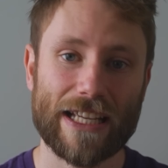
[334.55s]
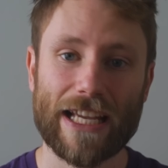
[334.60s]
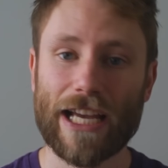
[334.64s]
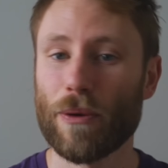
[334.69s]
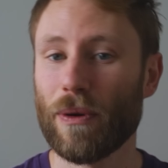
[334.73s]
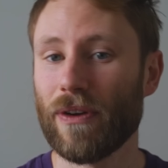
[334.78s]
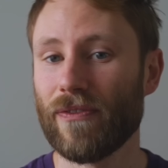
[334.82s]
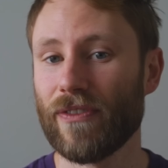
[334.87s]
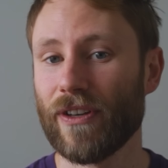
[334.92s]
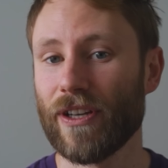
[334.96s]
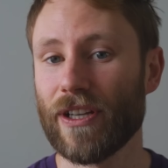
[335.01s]

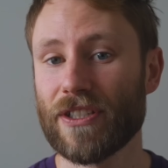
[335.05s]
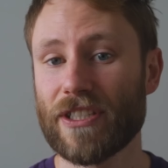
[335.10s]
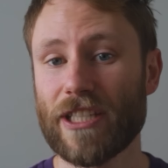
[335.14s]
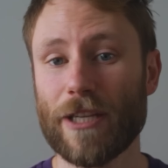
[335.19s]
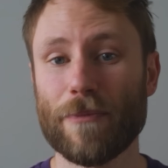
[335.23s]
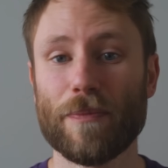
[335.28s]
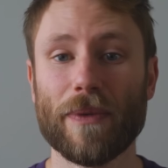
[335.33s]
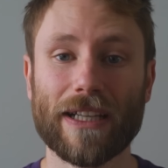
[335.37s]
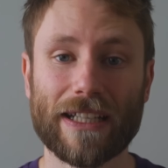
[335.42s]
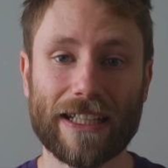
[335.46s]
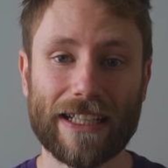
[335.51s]
However,
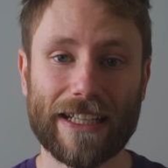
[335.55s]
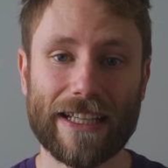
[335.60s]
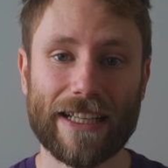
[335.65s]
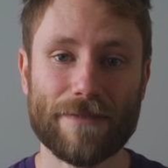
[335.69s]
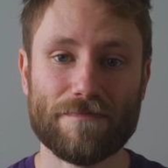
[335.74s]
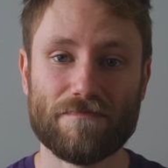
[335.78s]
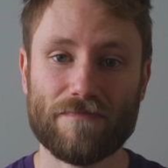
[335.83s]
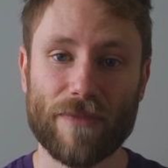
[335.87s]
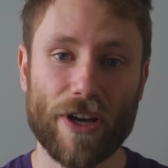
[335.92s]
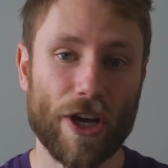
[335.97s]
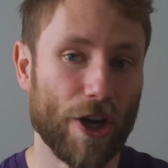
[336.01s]

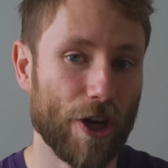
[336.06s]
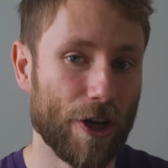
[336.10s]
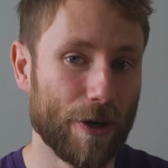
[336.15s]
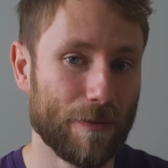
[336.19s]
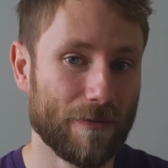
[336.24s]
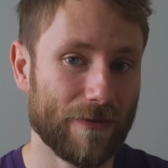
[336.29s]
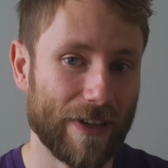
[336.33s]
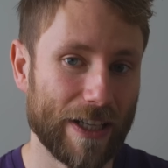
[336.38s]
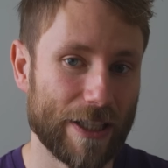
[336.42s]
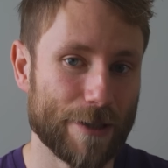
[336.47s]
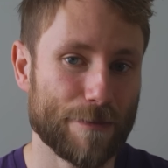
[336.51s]
typically
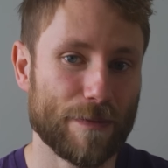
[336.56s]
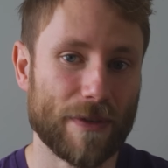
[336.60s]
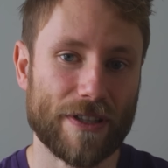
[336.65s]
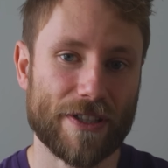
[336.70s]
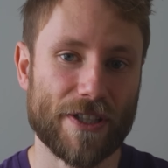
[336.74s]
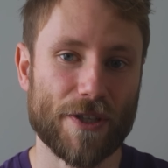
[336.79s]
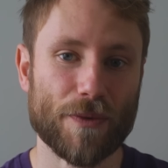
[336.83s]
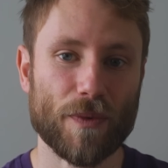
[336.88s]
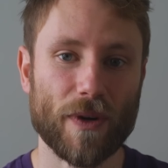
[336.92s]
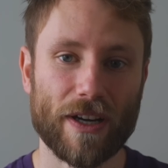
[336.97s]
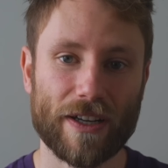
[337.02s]
home
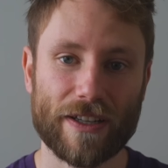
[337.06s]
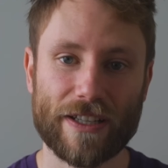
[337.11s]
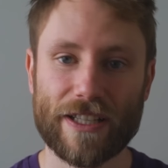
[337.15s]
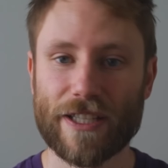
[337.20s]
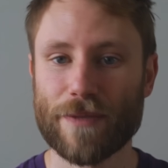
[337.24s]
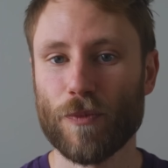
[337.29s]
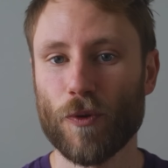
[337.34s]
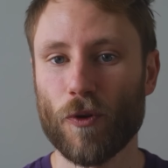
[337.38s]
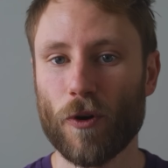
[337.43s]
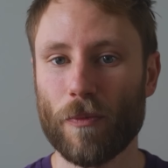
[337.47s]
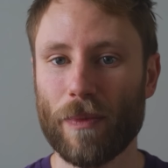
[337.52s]
flexibility work
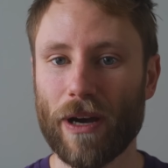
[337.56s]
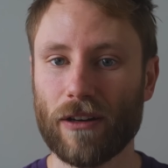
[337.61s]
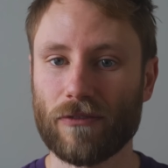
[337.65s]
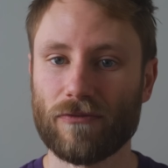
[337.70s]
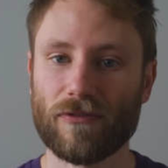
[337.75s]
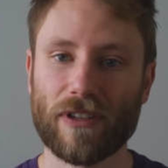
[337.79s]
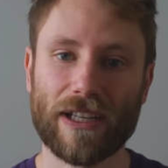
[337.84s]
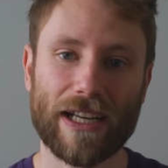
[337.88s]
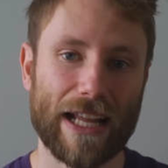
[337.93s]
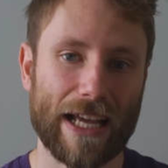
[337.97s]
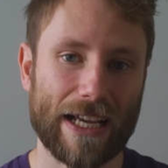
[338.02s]
is more about
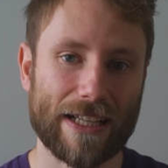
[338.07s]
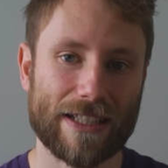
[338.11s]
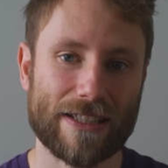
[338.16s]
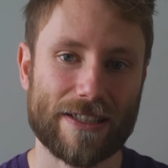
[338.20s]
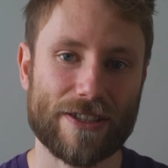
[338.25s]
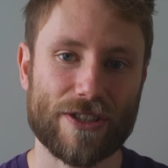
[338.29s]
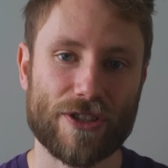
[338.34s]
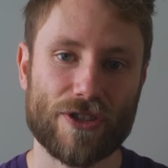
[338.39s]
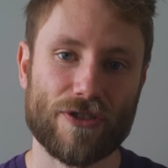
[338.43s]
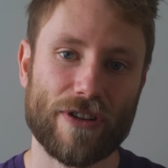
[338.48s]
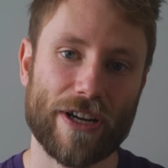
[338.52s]

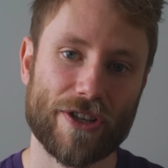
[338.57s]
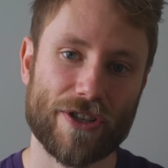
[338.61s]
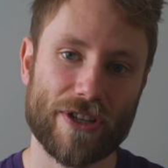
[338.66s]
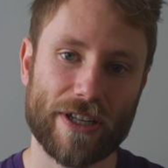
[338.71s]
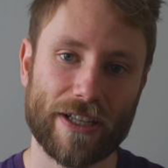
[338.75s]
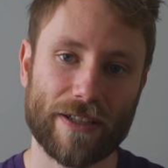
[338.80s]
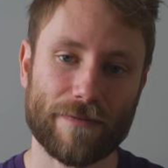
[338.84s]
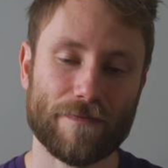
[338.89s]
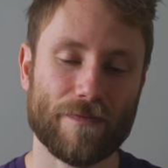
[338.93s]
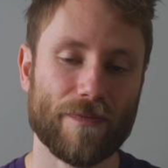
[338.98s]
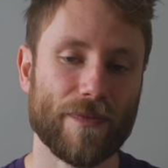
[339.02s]
relaxed
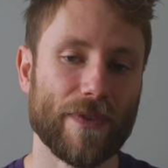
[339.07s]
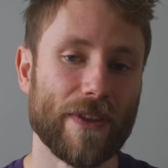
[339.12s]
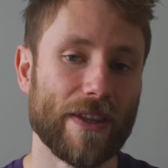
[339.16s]
stretching.